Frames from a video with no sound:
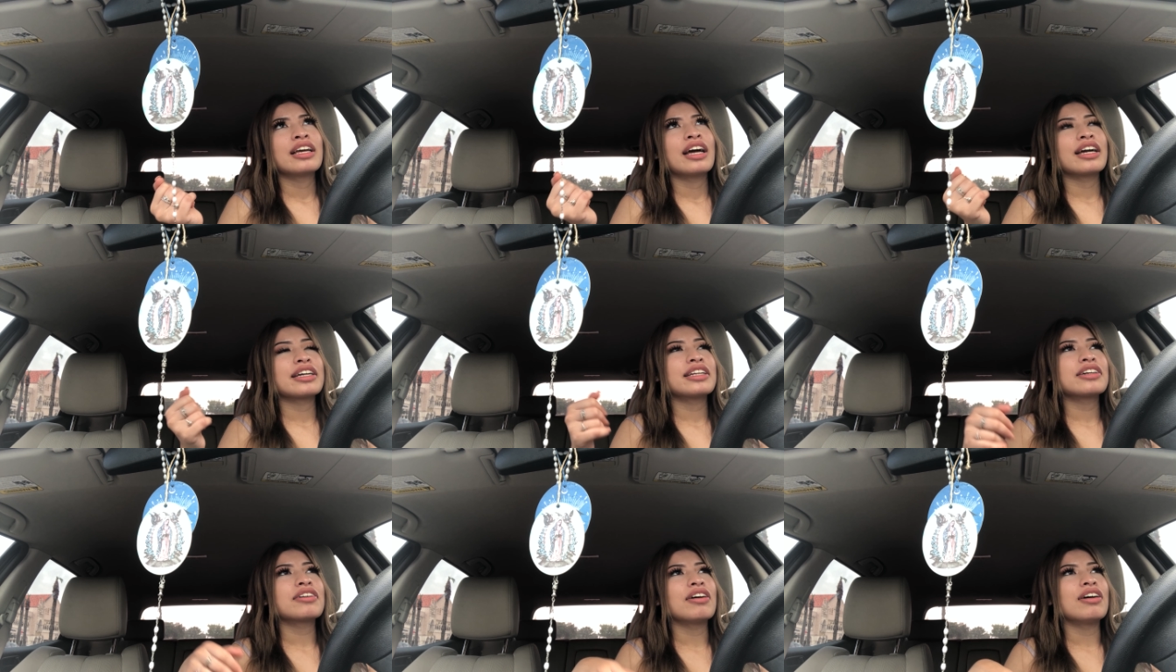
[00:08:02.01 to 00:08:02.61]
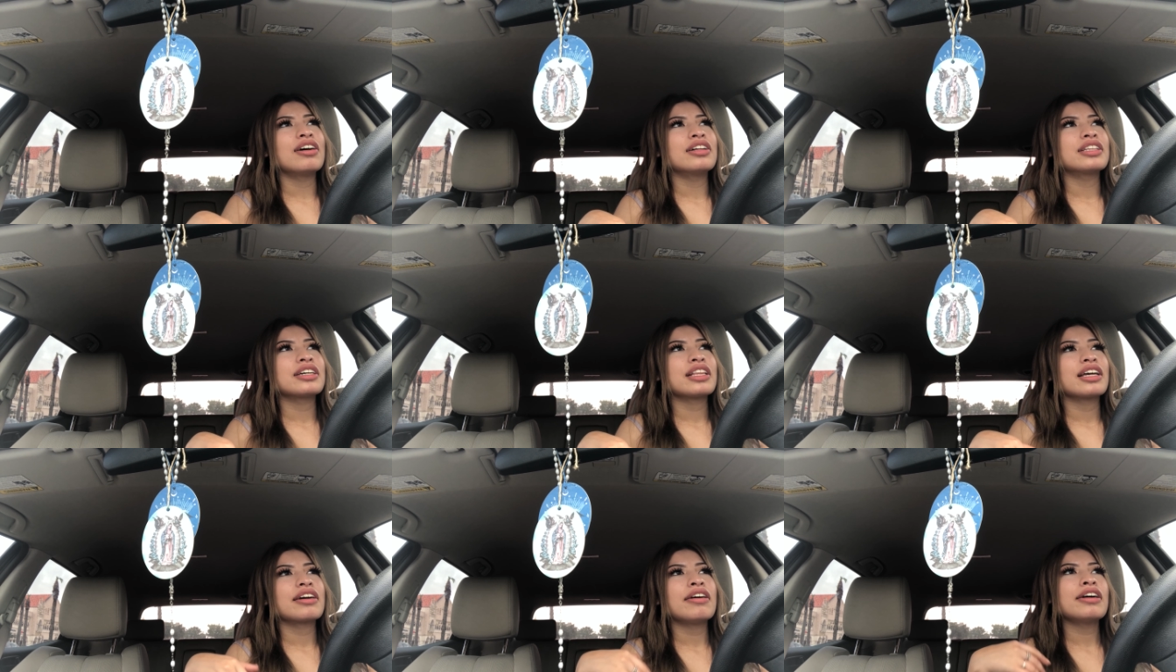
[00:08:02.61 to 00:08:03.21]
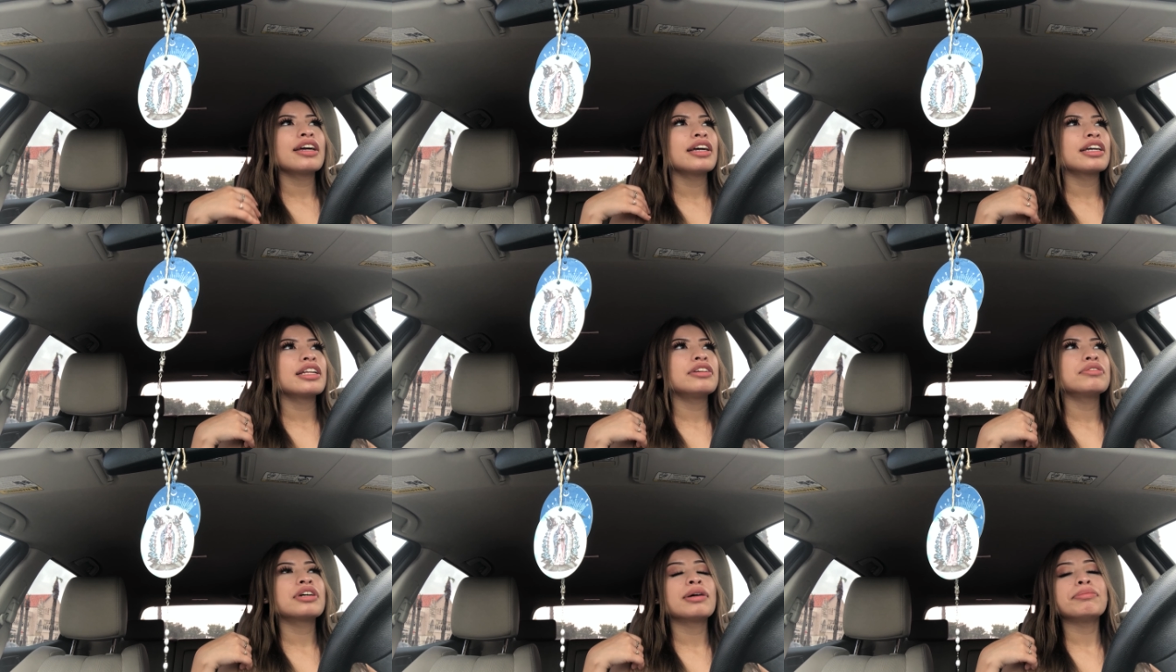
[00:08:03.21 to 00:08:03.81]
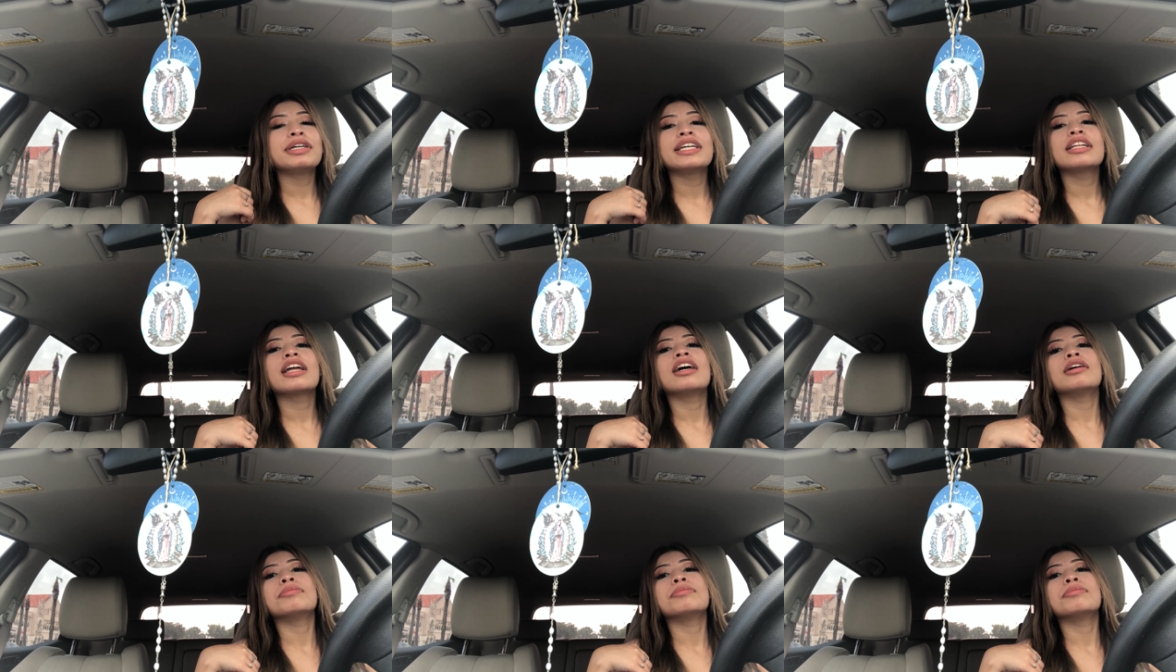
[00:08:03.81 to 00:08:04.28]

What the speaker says: I get a call. They're like, okay, can you come in?